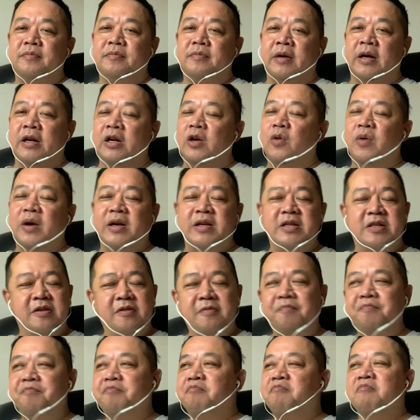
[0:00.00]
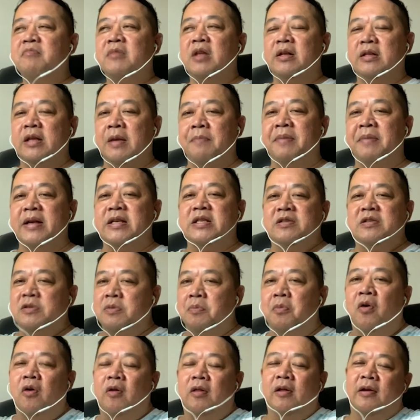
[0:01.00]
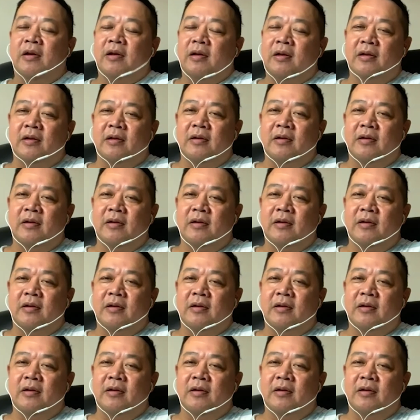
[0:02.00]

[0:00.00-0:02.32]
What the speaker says: Otherwise, the impact is small.